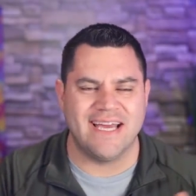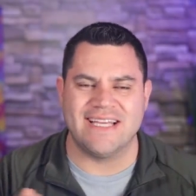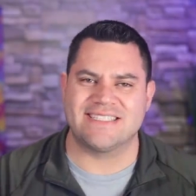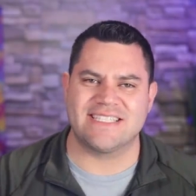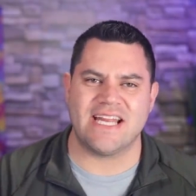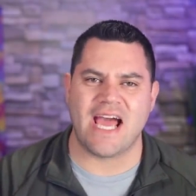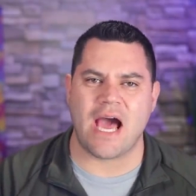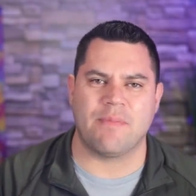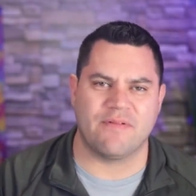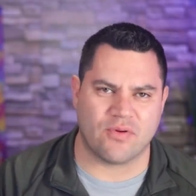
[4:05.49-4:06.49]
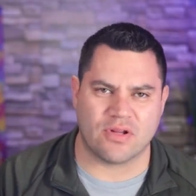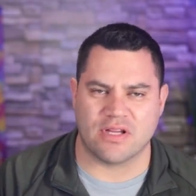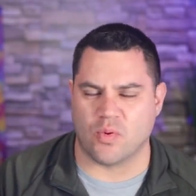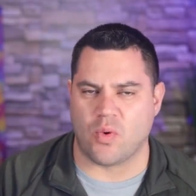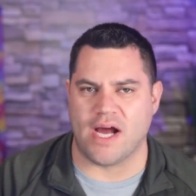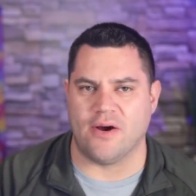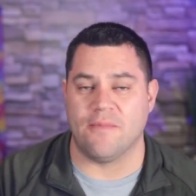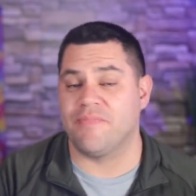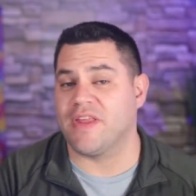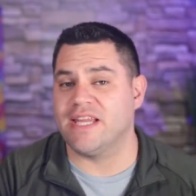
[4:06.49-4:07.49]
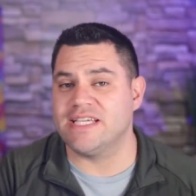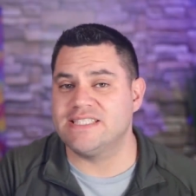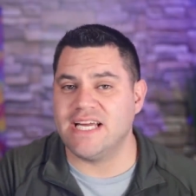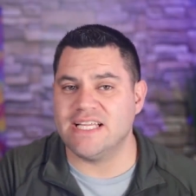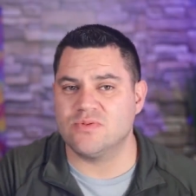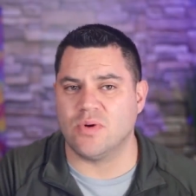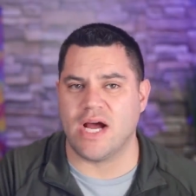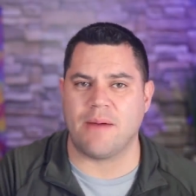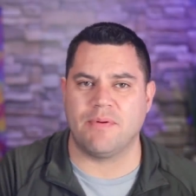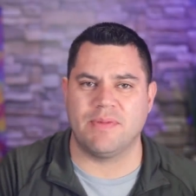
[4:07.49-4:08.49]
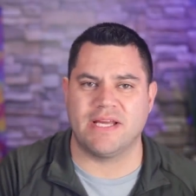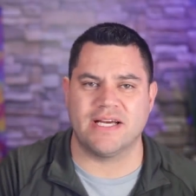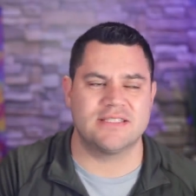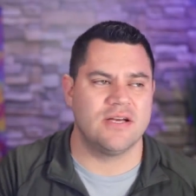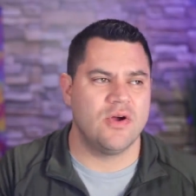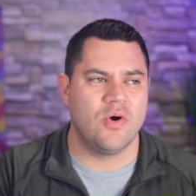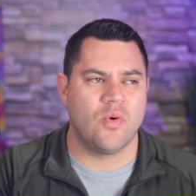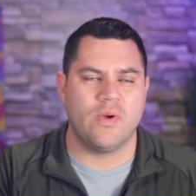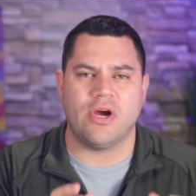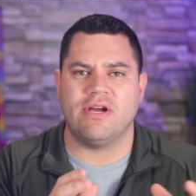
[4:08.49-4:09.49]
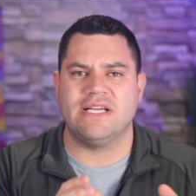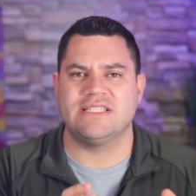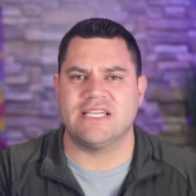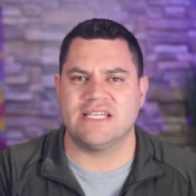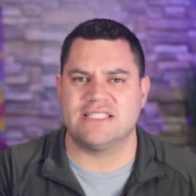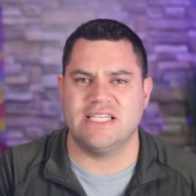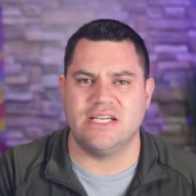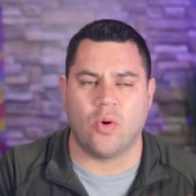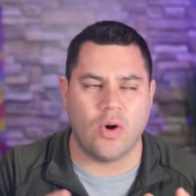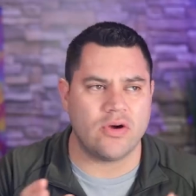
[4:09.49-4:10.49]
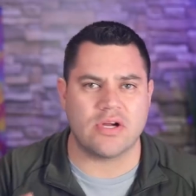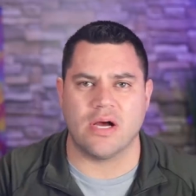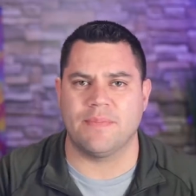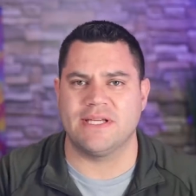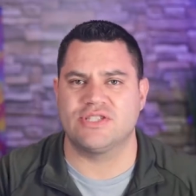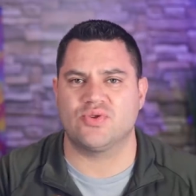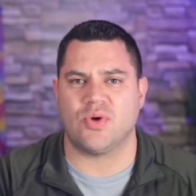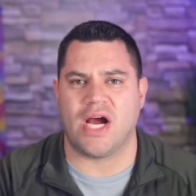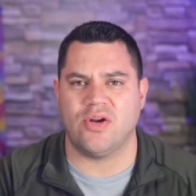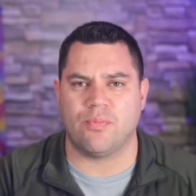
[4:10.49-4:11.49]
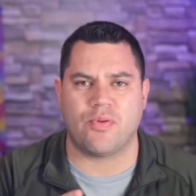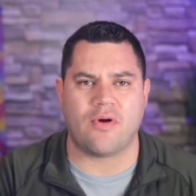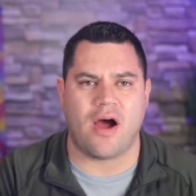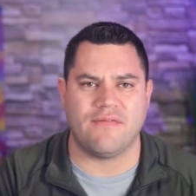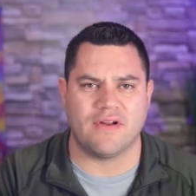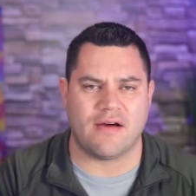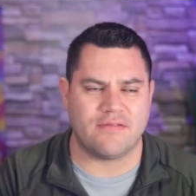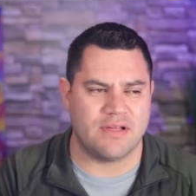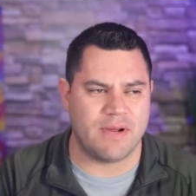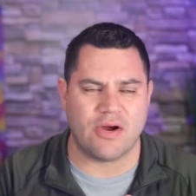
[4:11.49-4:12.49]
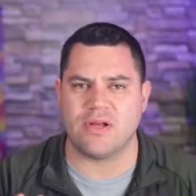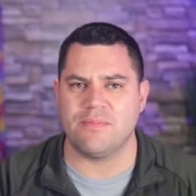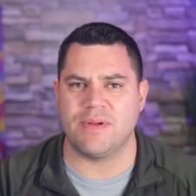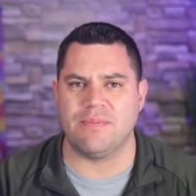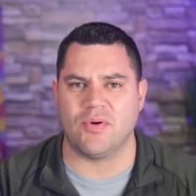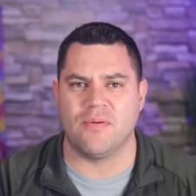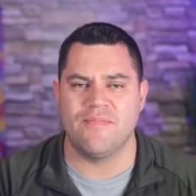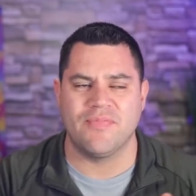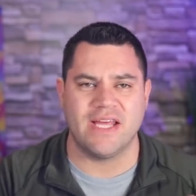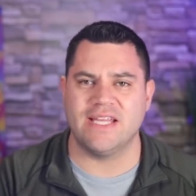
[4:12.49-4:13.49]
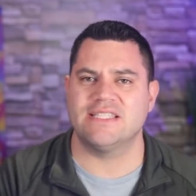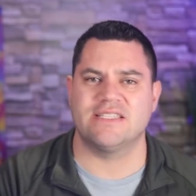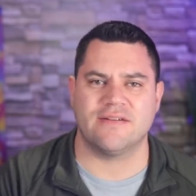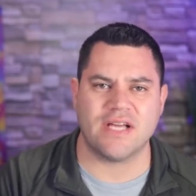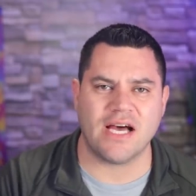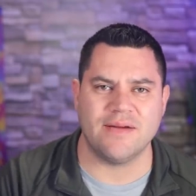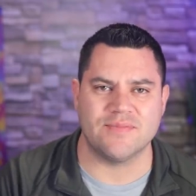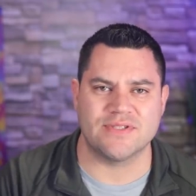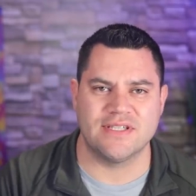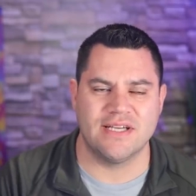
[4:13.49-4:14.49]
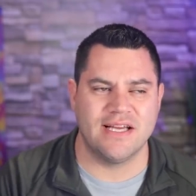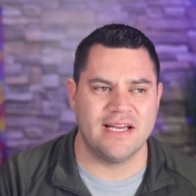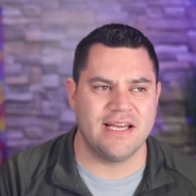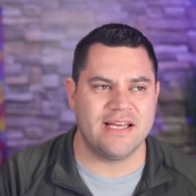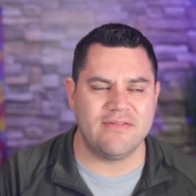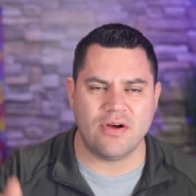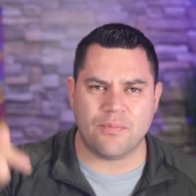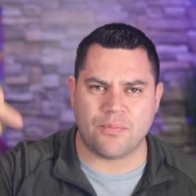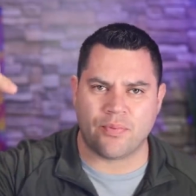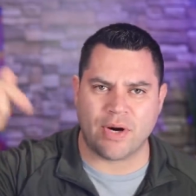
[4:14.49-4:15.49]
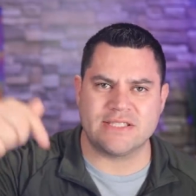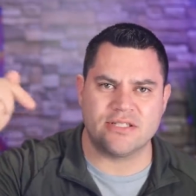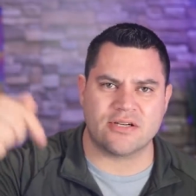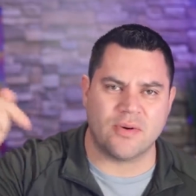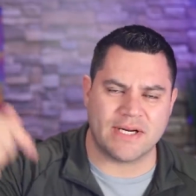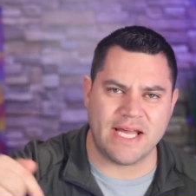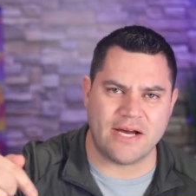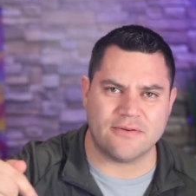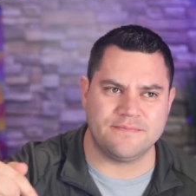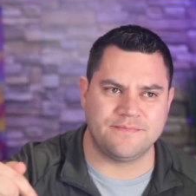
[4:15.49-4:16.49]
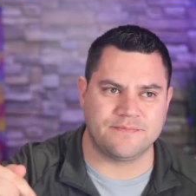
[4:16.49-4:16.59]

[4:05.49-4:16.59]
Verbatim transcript: This is going to happen for a little while. And they say this will happen because we are easily going to see oil companies try to profit off the American people in these tough times even though prices are going down.